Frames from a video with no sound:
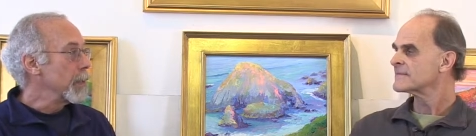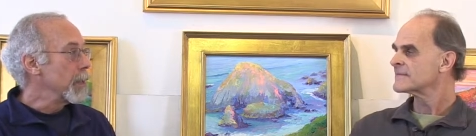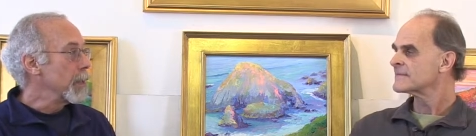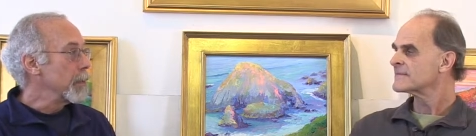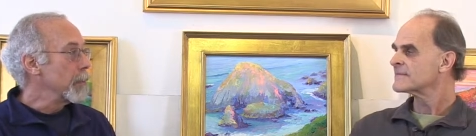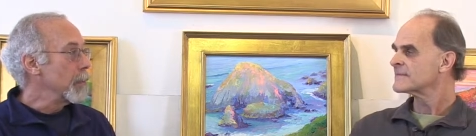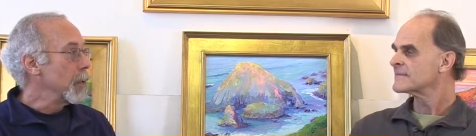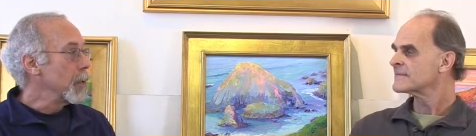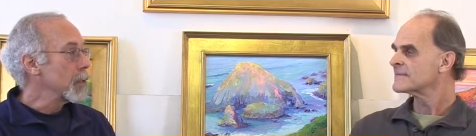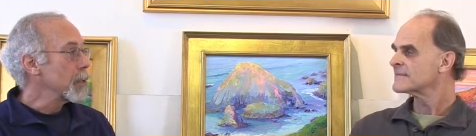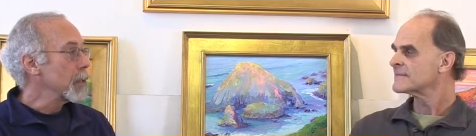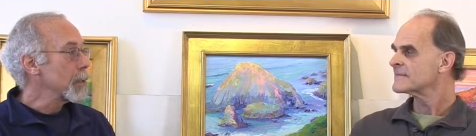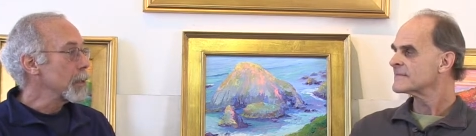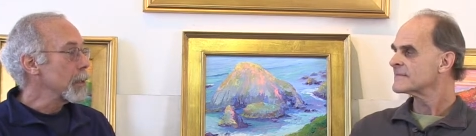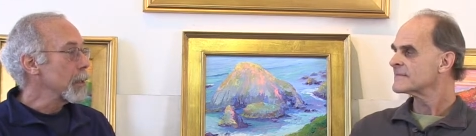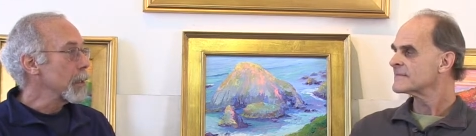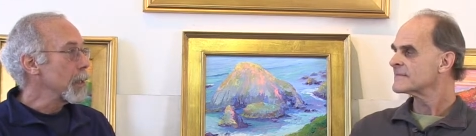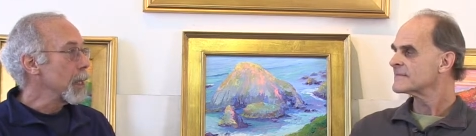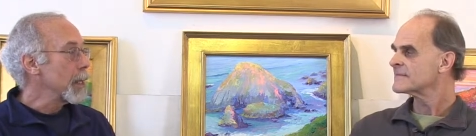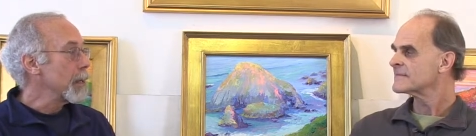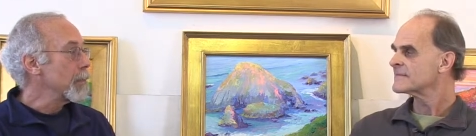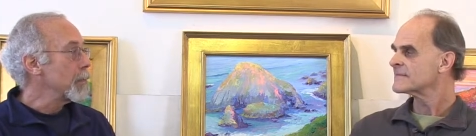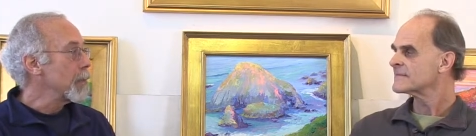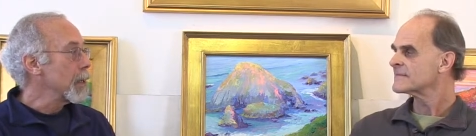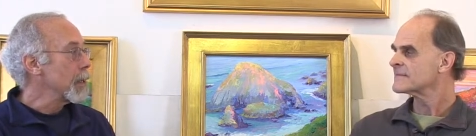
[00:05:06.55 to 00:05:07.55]
Speaker 1: That most, a
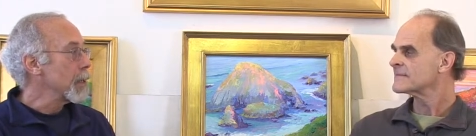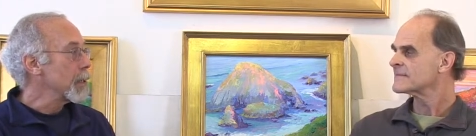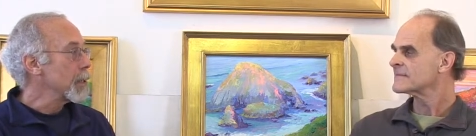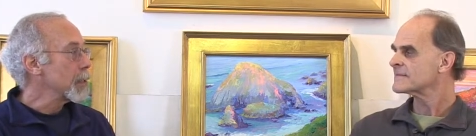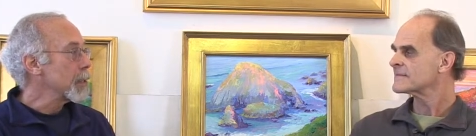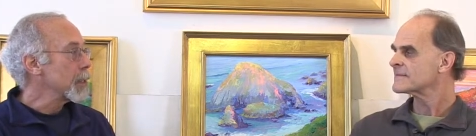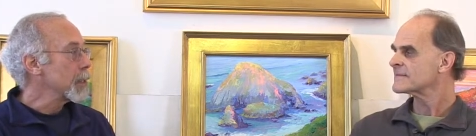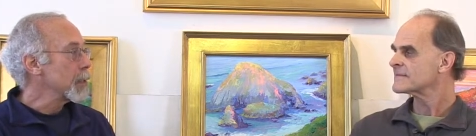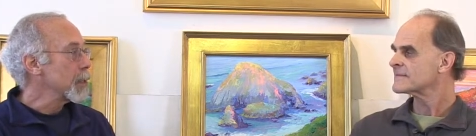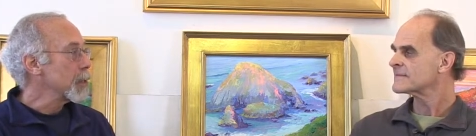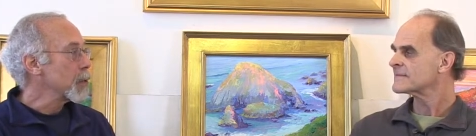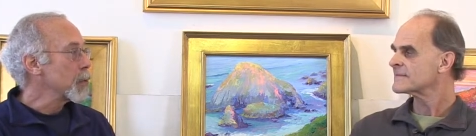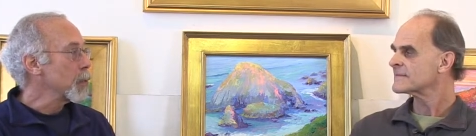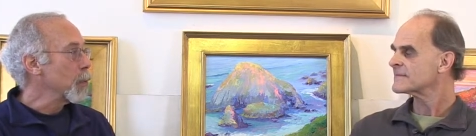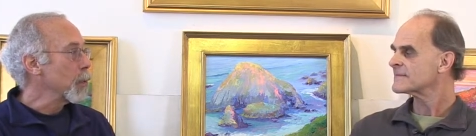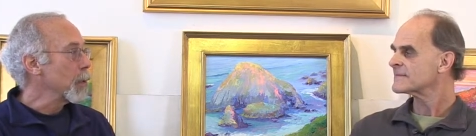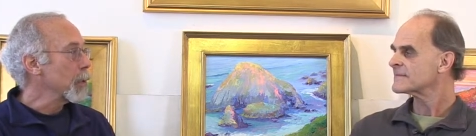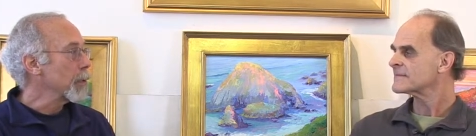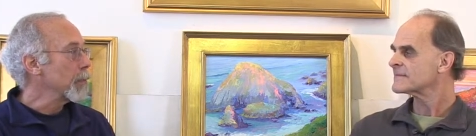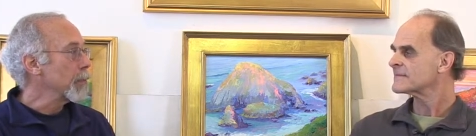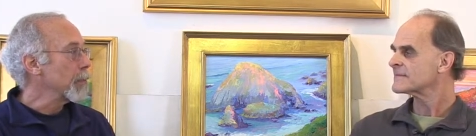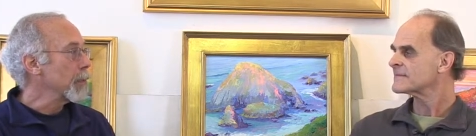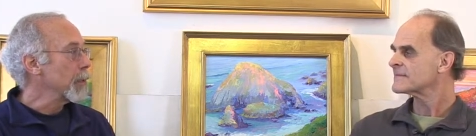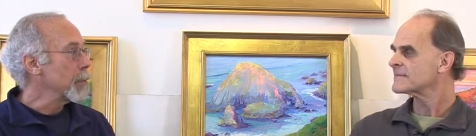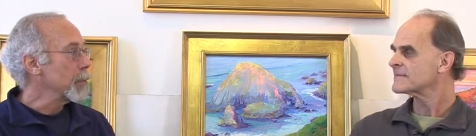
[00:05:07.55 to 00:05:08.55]
lot of artists mm-hmm. just
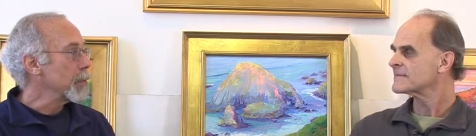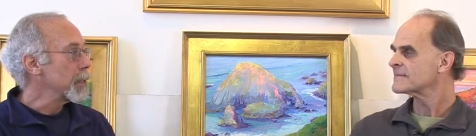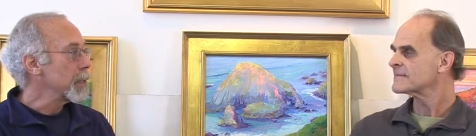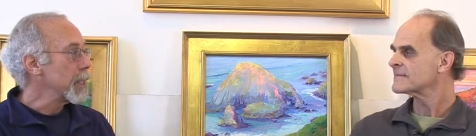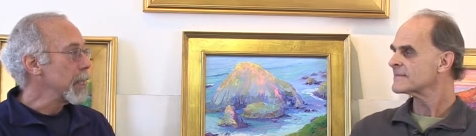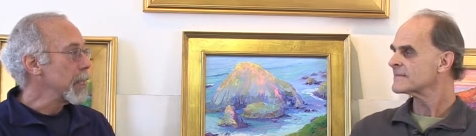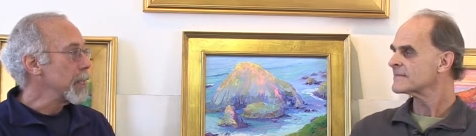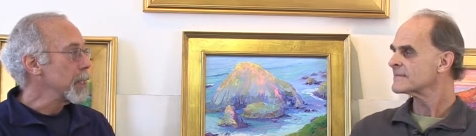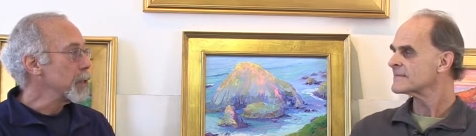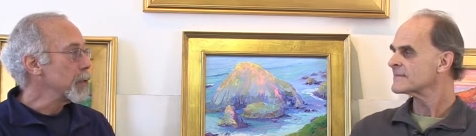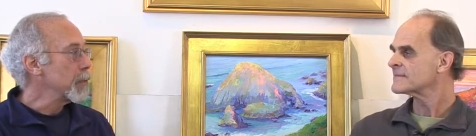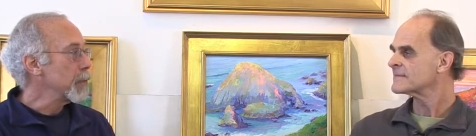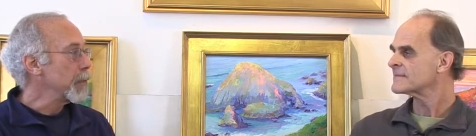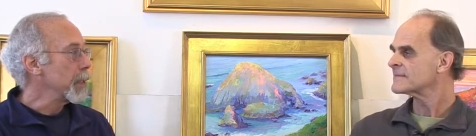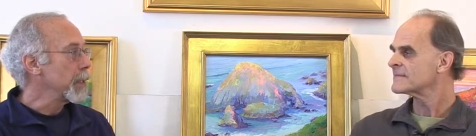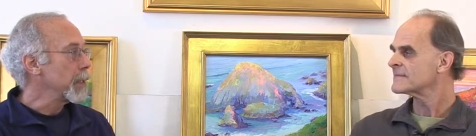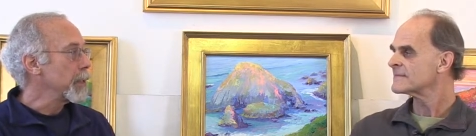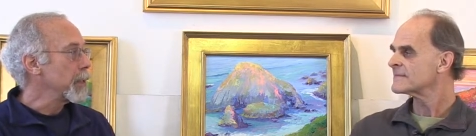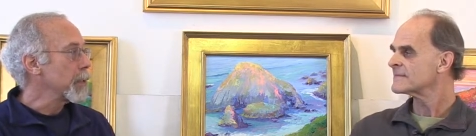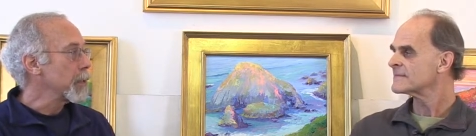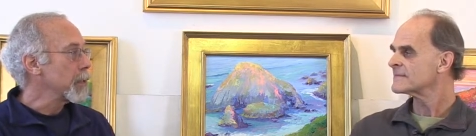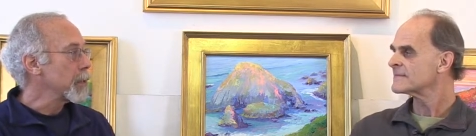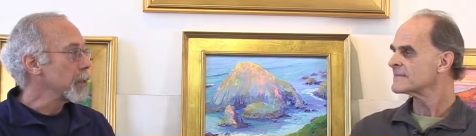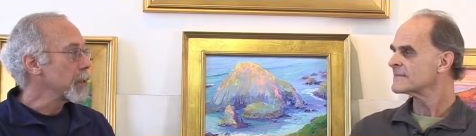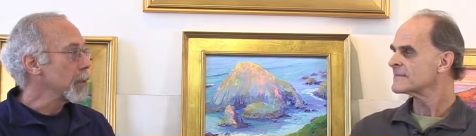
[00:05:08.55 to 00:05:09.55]
work from stage
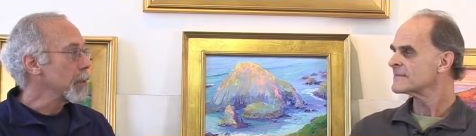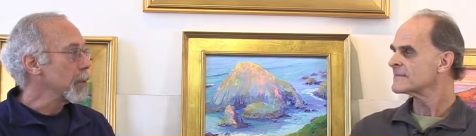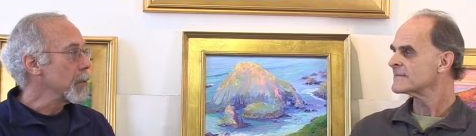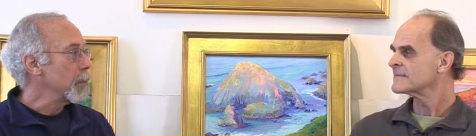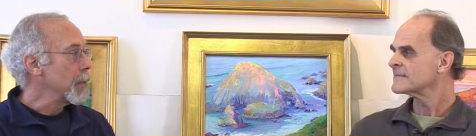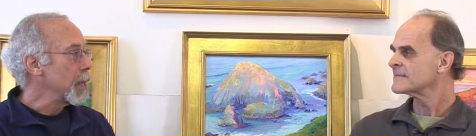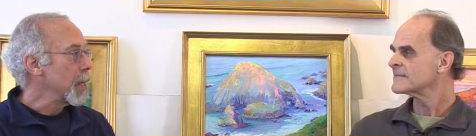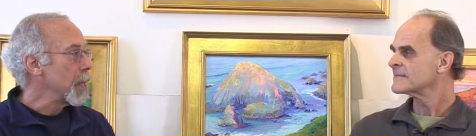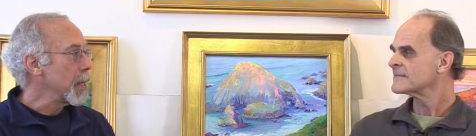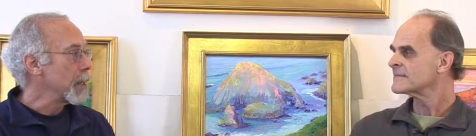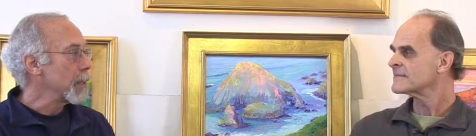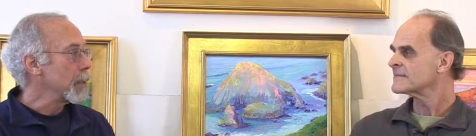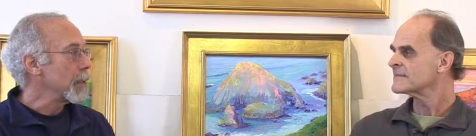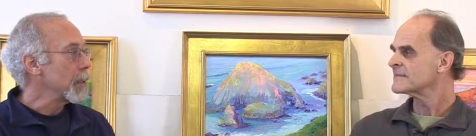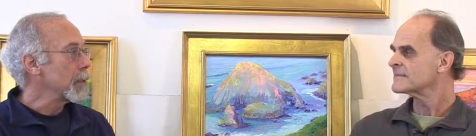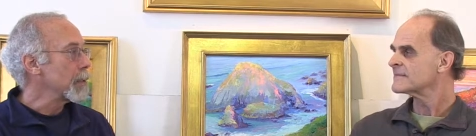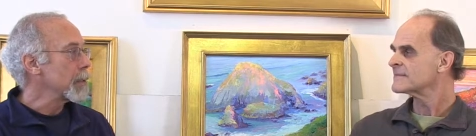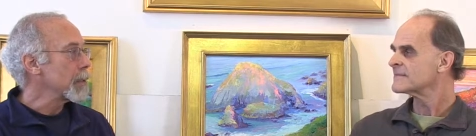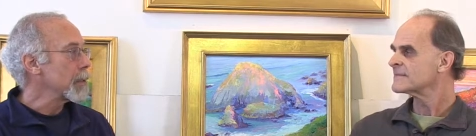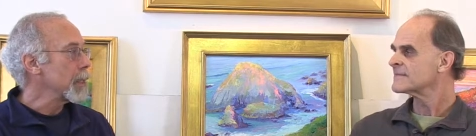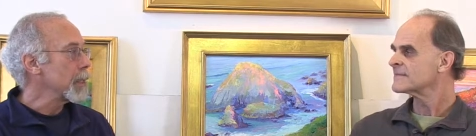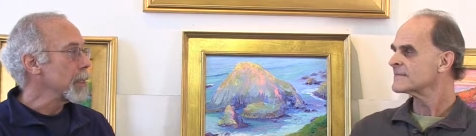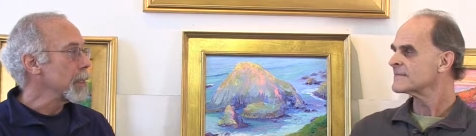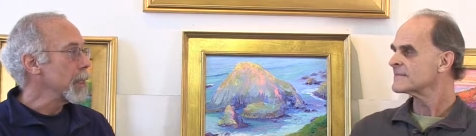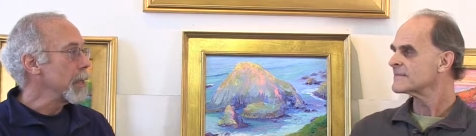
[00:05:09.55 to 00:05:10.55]
figures or
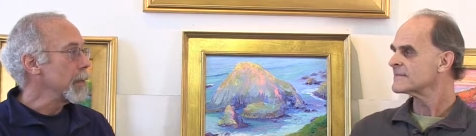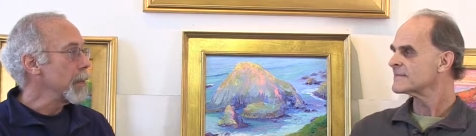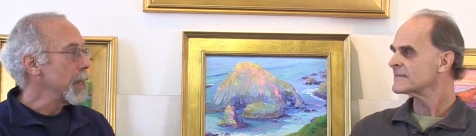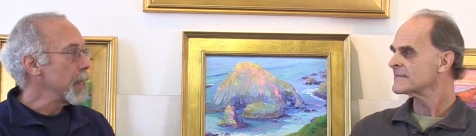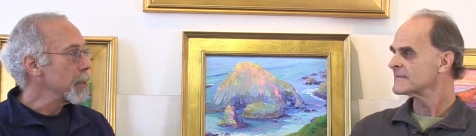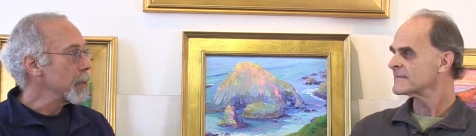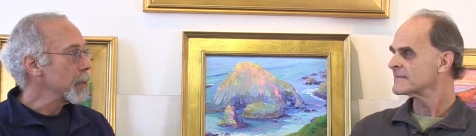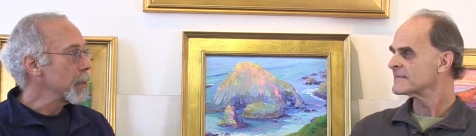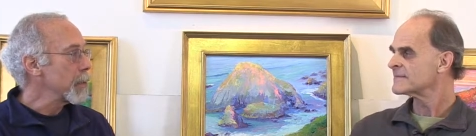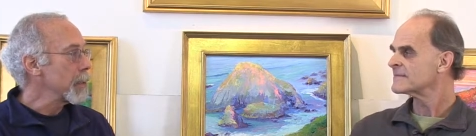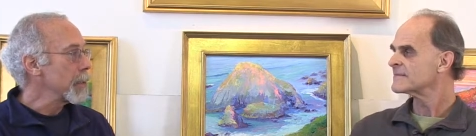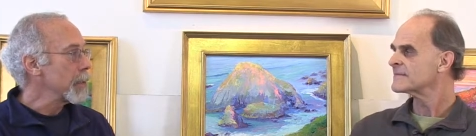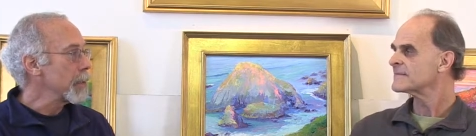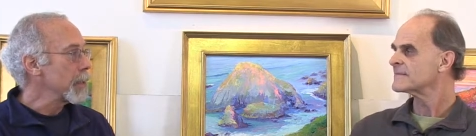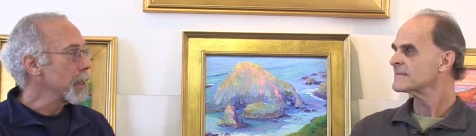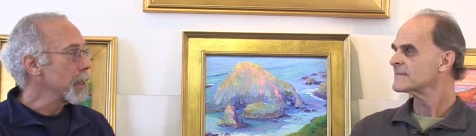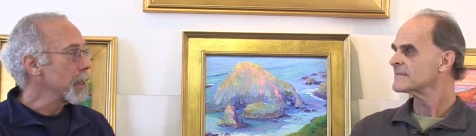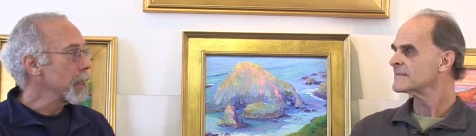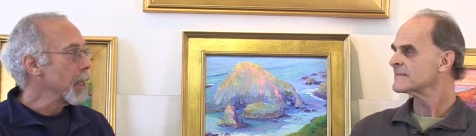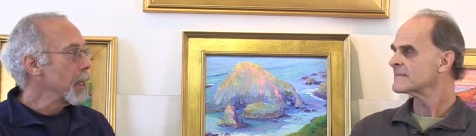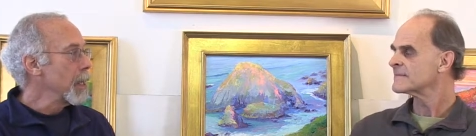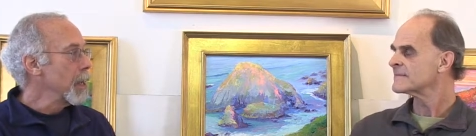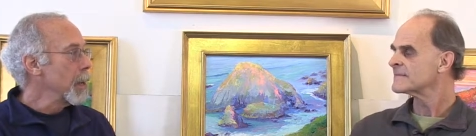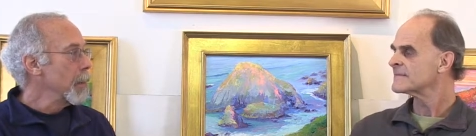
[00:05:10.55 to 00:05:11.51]
models and, and that sort of thing.